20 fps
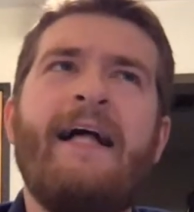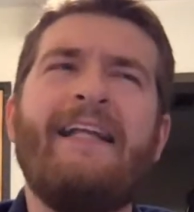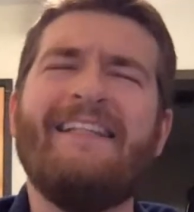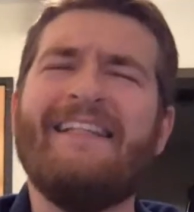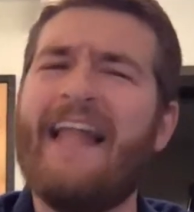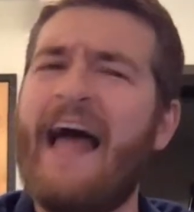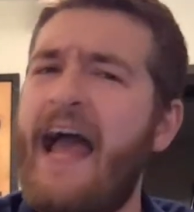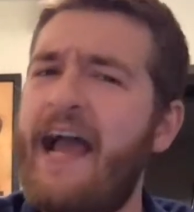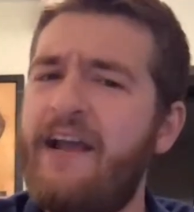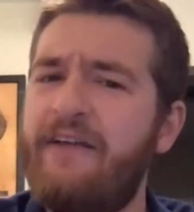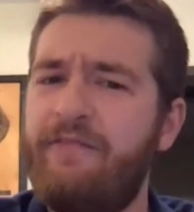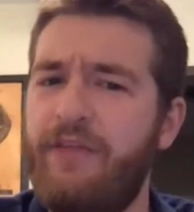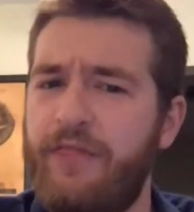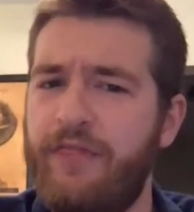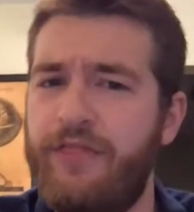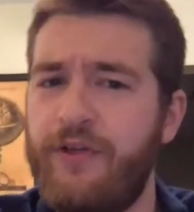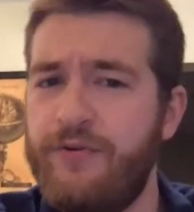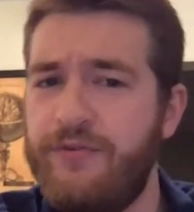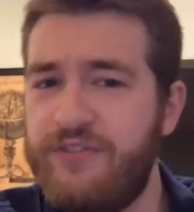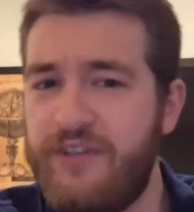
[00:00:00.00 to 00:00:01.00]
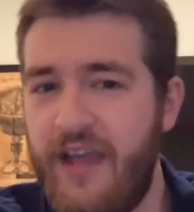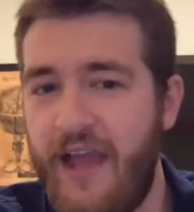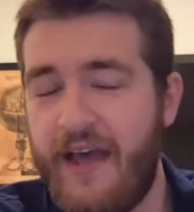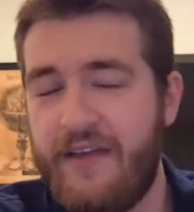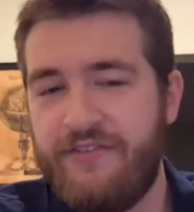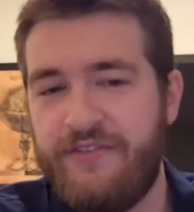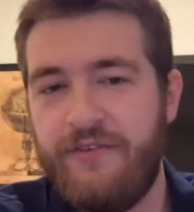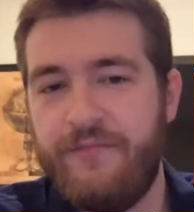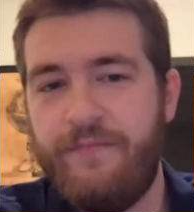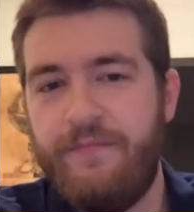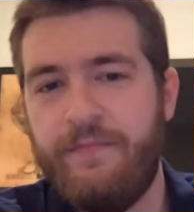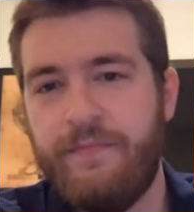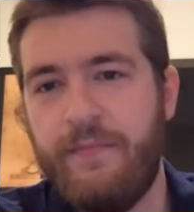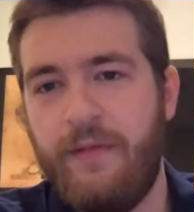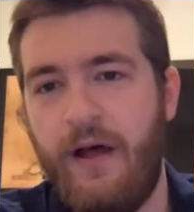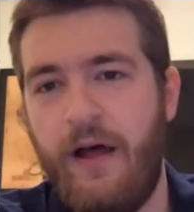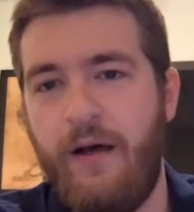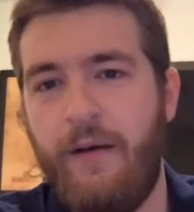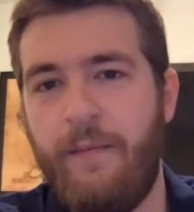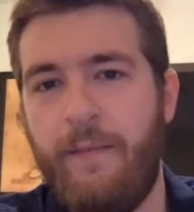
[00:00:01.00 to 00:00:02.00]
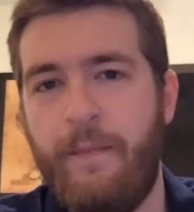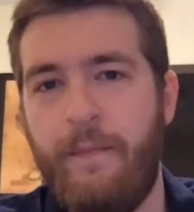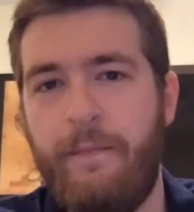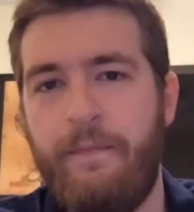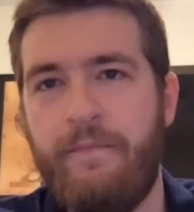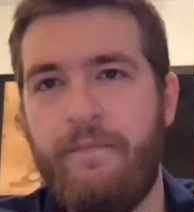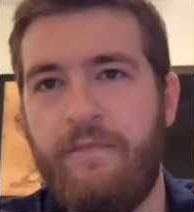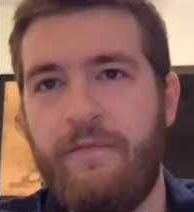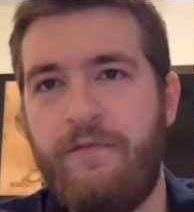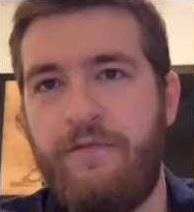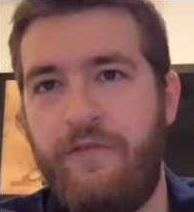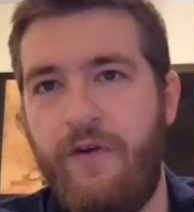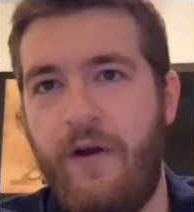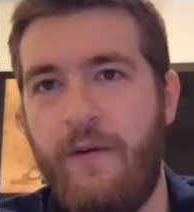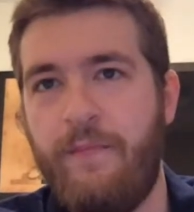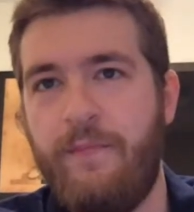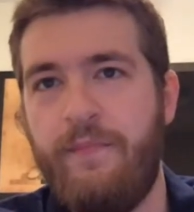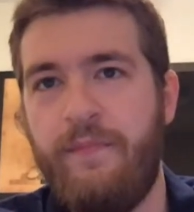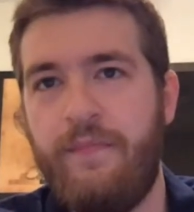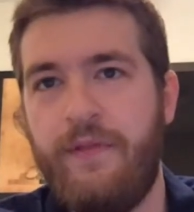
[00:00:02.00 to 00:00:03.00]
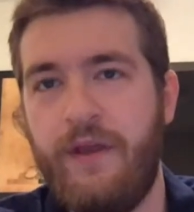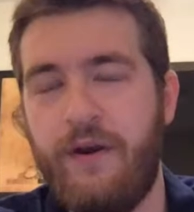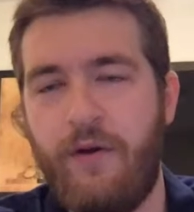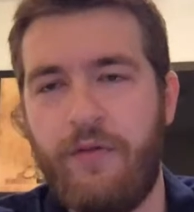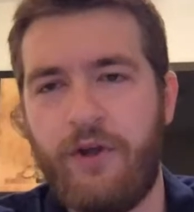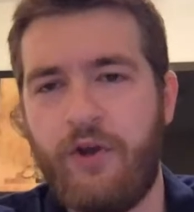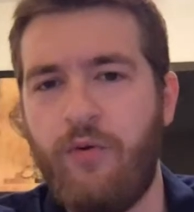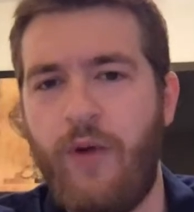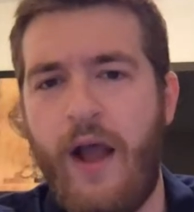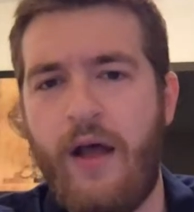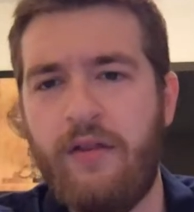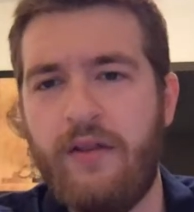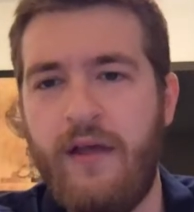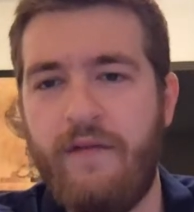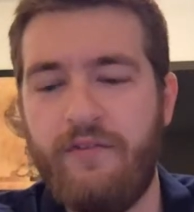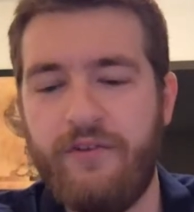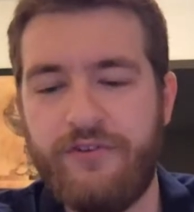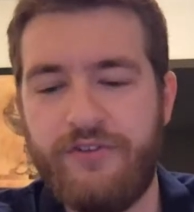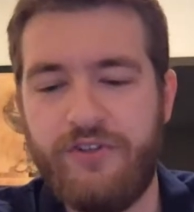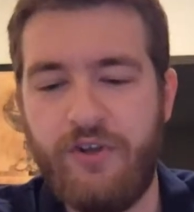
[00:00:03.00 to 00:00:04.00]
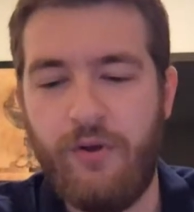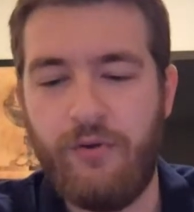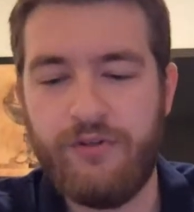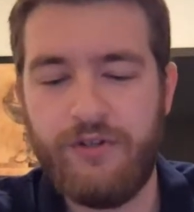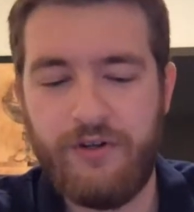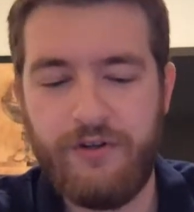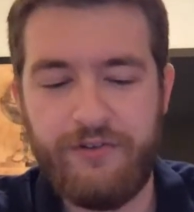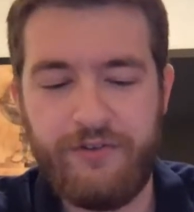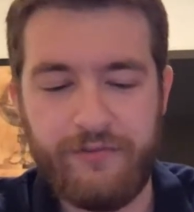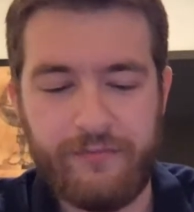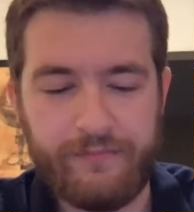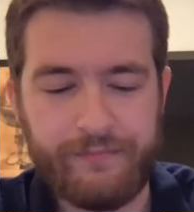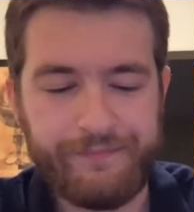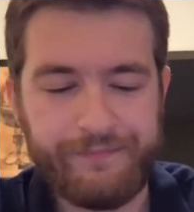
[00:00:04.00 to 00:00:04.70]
lack of enthusiasm um, from you know the ground level soldiers